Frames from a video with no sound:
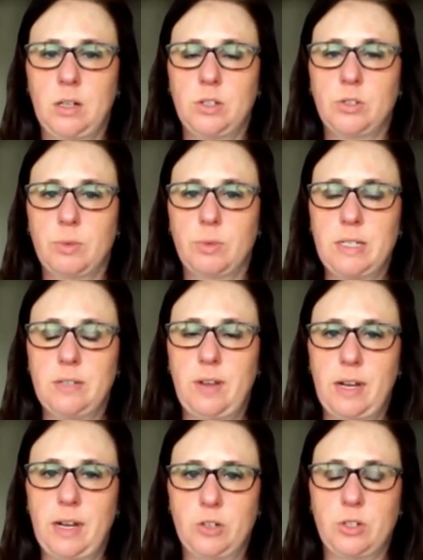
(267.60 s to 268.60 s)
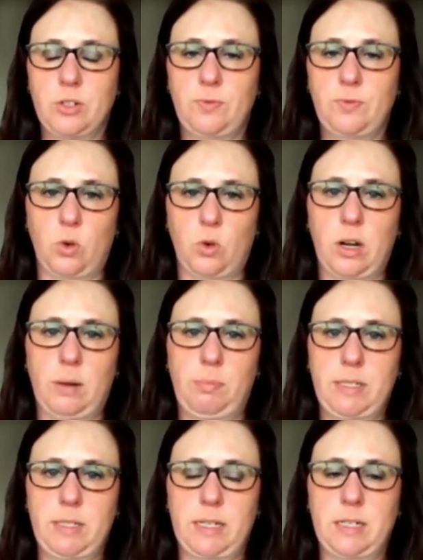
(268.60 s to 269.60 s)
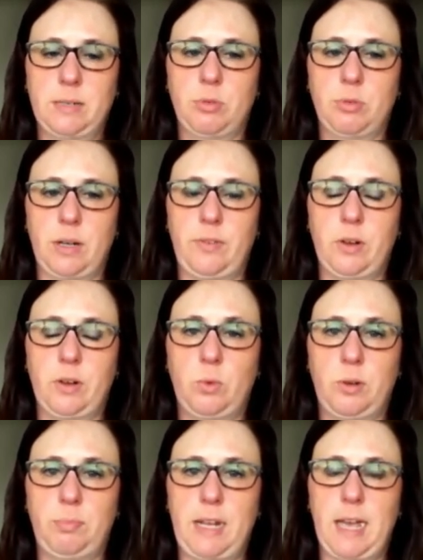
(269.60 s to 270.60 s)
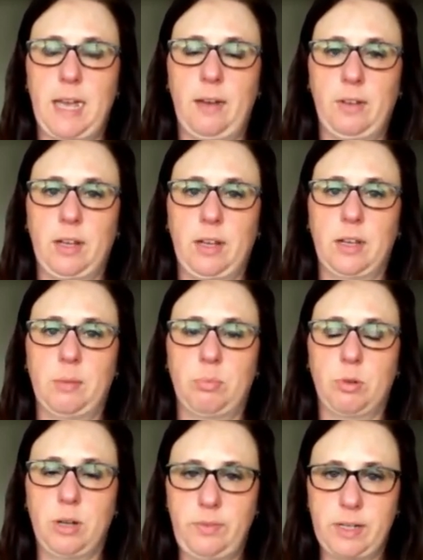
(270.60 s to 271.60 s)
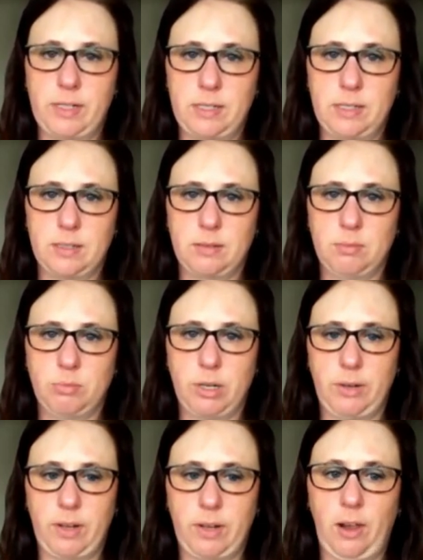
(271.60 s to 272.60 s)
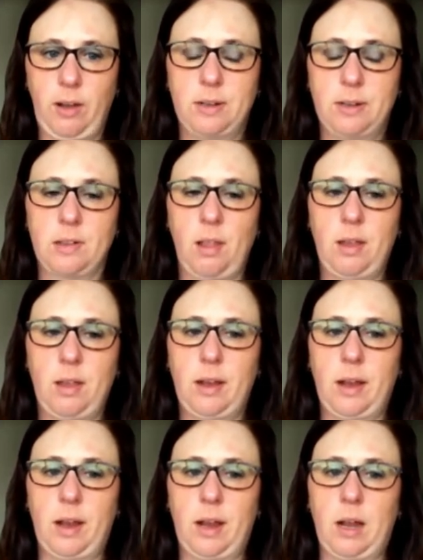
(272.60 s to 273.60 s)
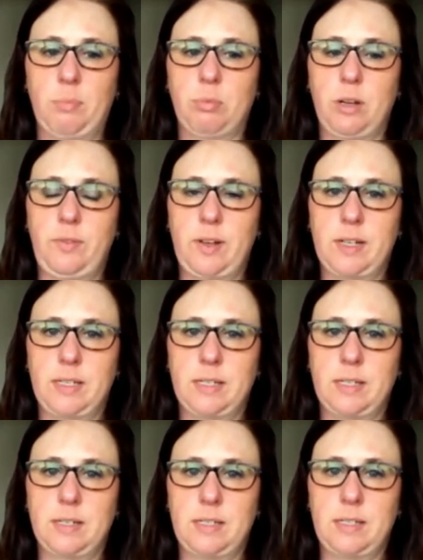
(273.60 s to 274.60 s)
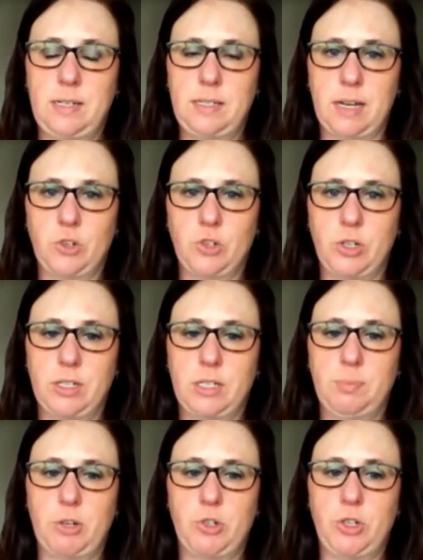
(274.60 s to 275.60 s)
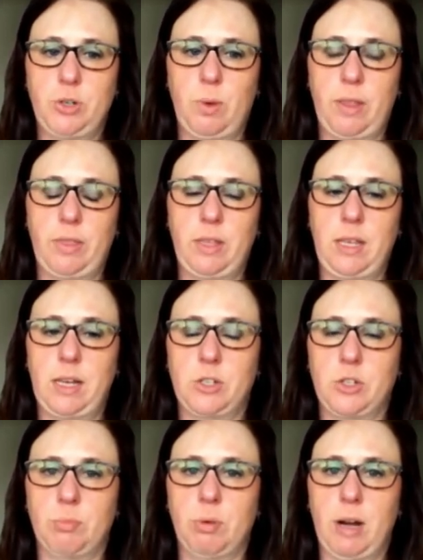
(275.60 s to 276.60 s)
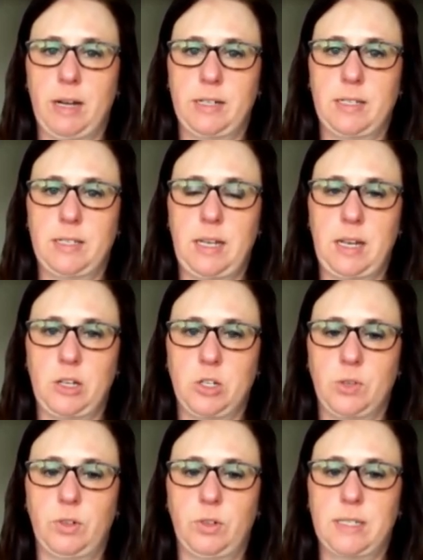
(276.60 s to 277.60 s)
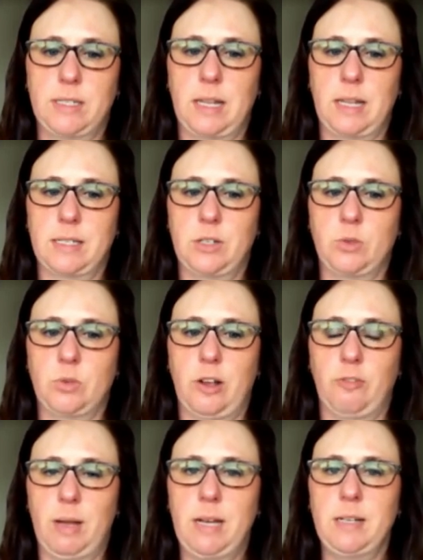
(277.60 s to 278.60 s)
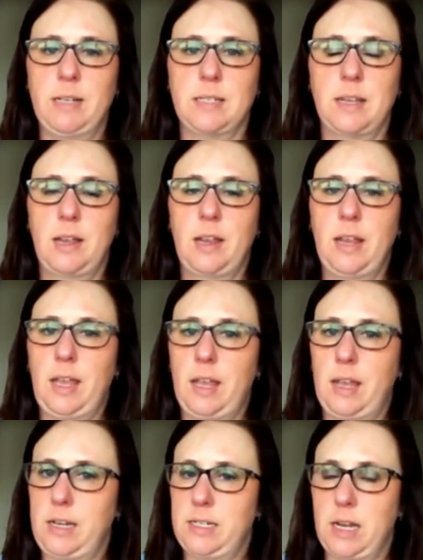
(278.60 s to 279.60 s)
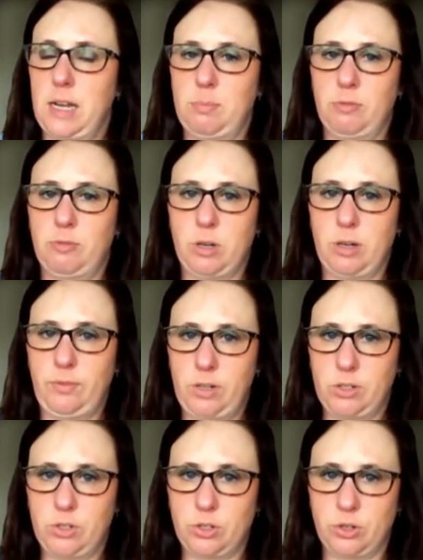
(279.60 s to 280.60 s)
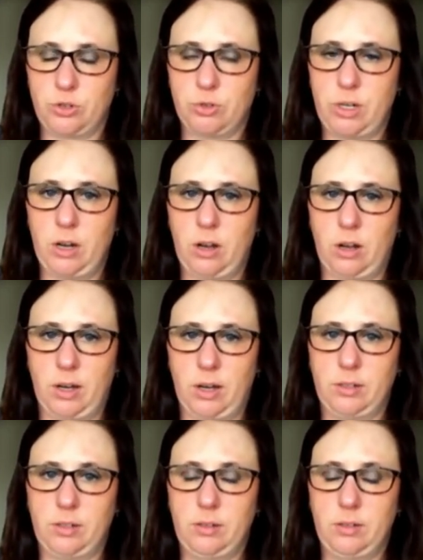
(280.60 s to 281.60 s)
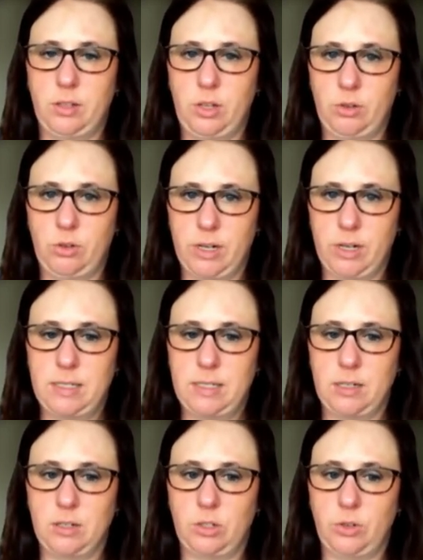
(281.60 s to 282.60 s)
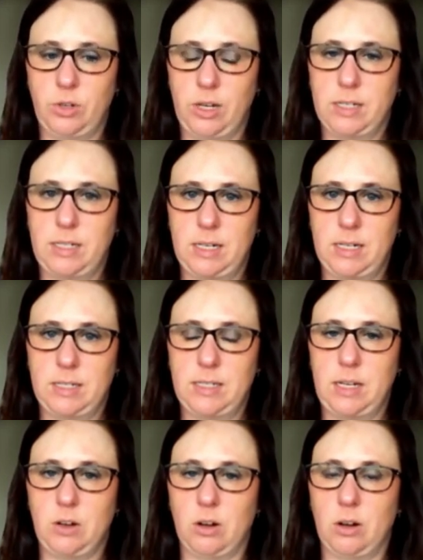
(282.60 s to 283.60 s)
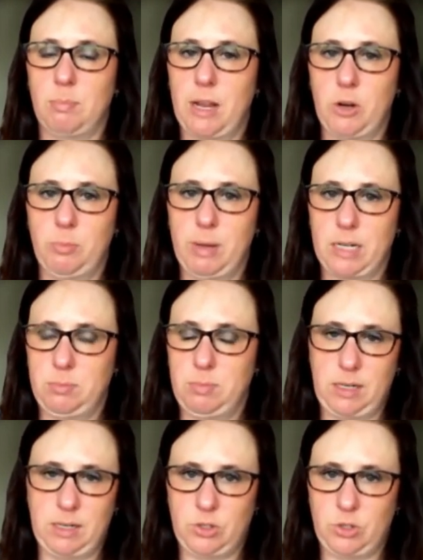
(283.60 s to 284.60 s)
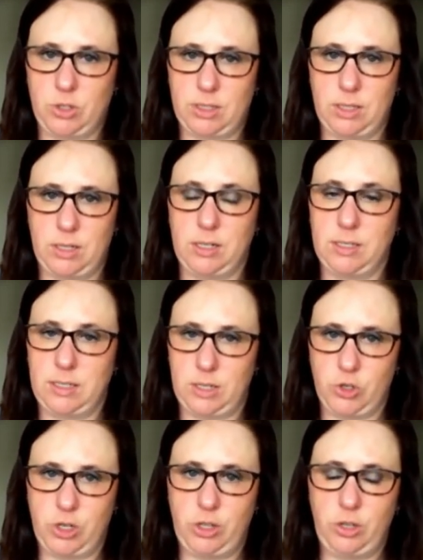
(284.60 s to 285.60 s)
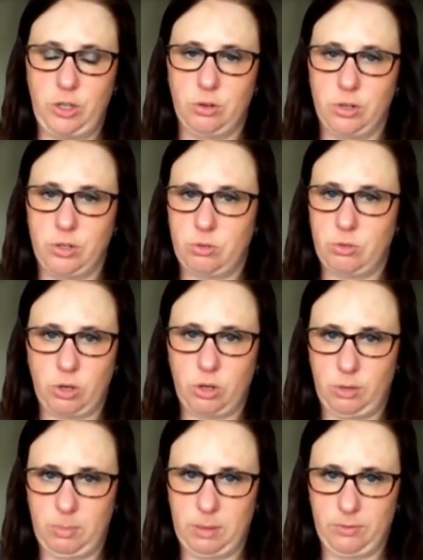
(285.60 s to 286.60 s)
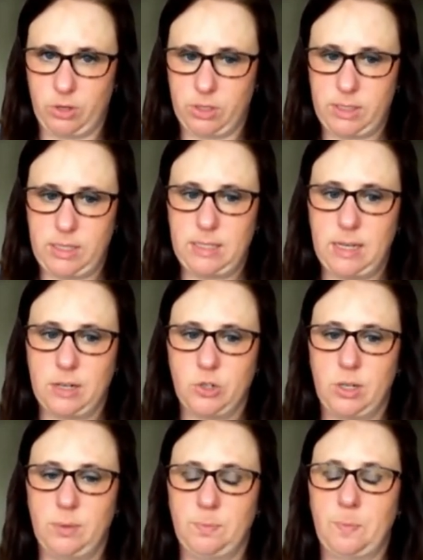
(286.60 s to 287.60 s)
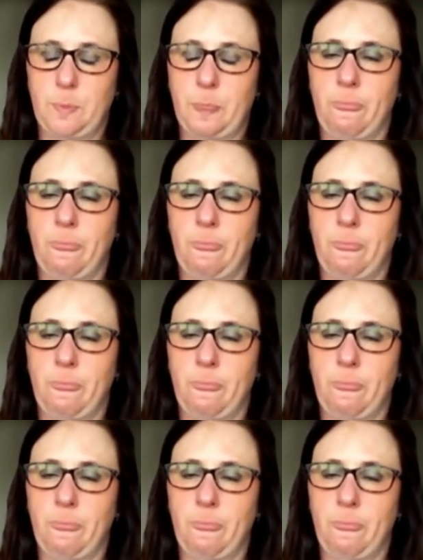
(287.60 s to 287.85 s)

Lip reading: So risk factors for a placenta previa would be having a previous previa, a previous C-section, especially when the interpregnancy interval is less than 12 months, any type of previous surgery on the uterus, including a D&C or a myomectomy, is just an incision in the uterus, so it could have been for a C-section.